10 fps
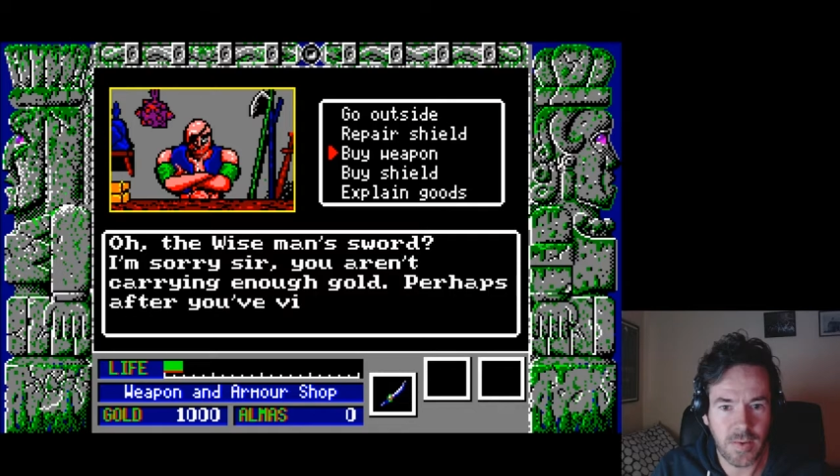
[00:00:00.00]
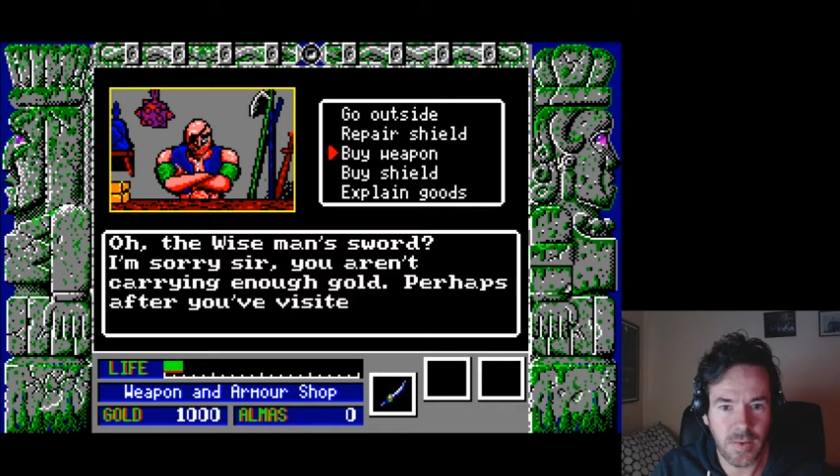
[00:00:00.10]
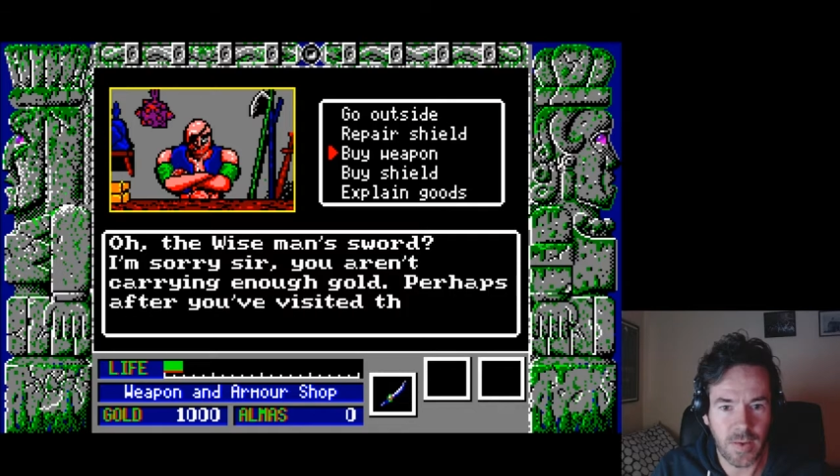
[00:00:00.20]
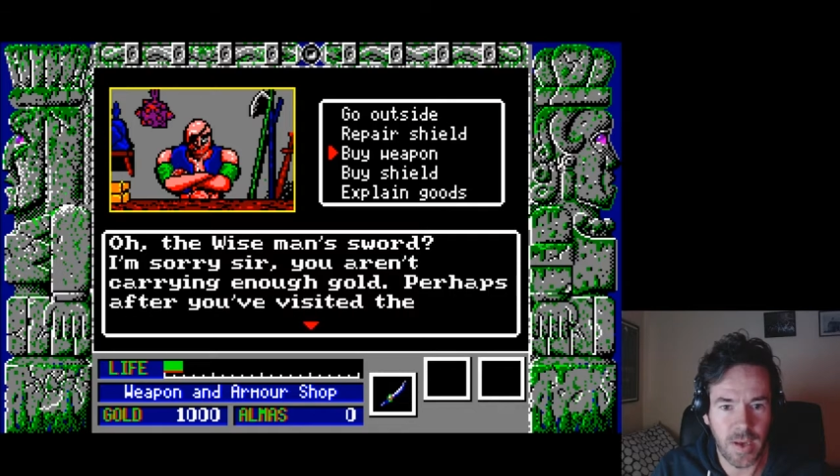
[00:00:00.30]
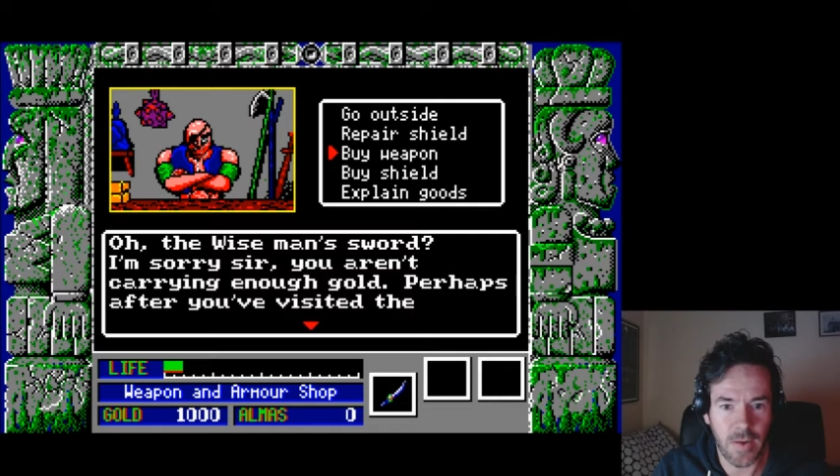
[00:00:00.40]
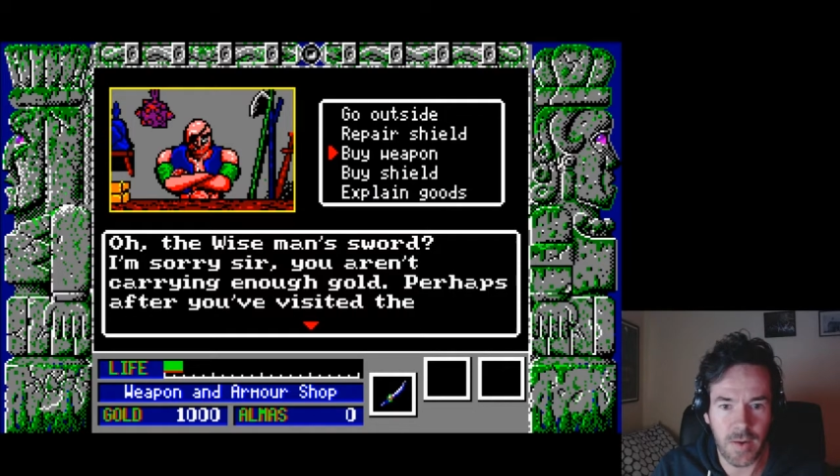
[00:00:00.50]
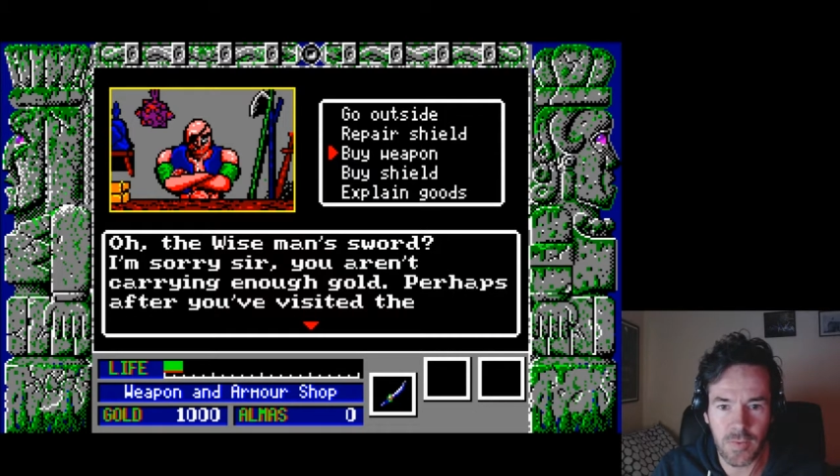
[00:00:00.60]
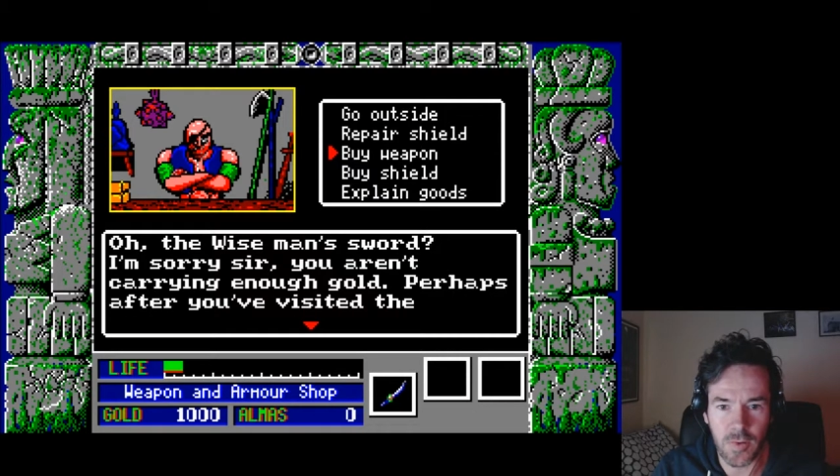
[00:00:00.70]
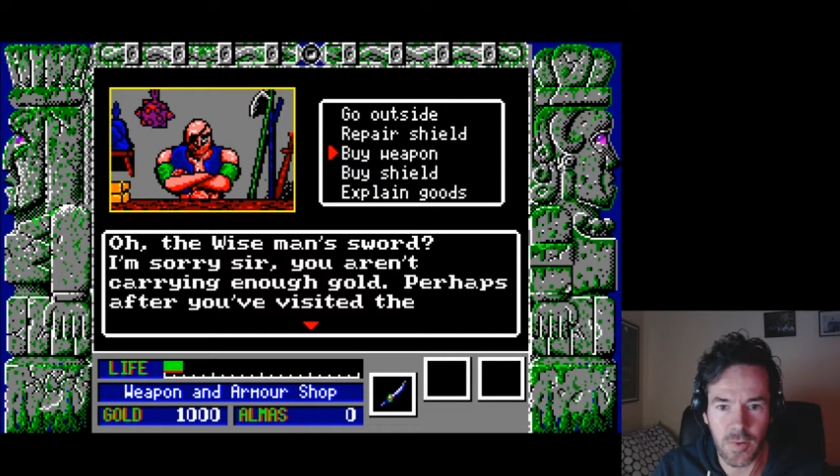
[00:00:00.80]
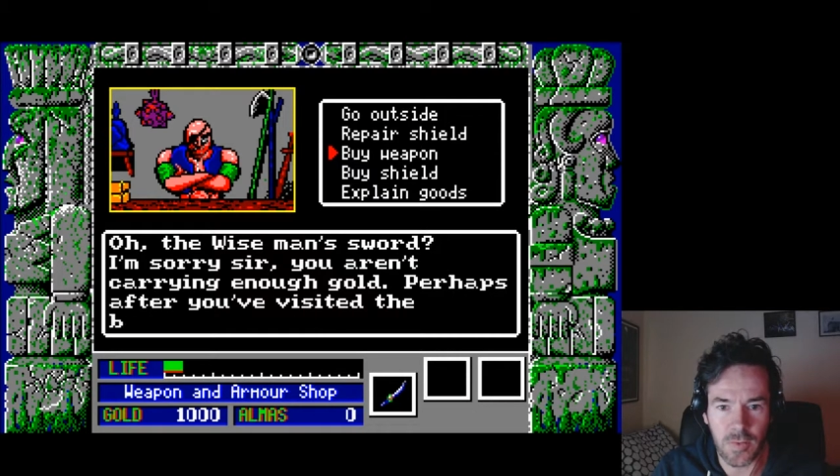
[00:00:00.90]
Not carrying enough
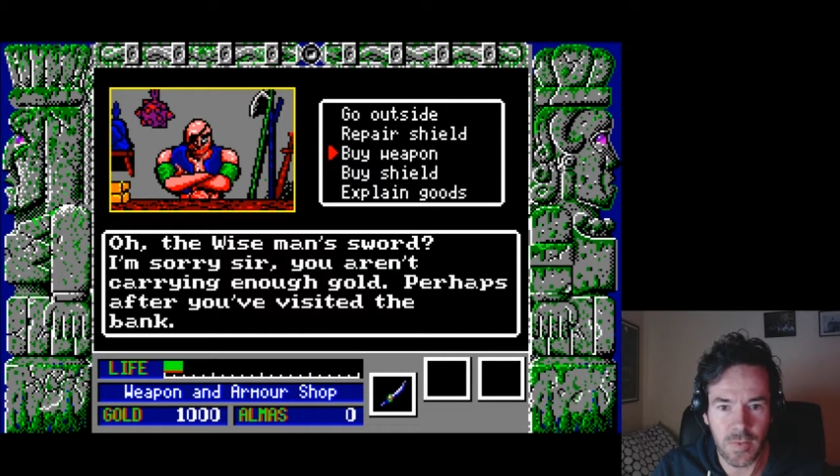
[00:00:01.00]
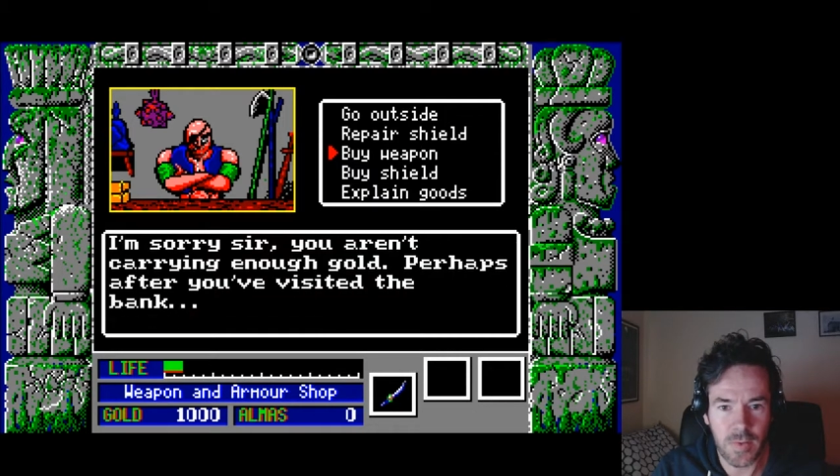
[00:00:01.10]
gold.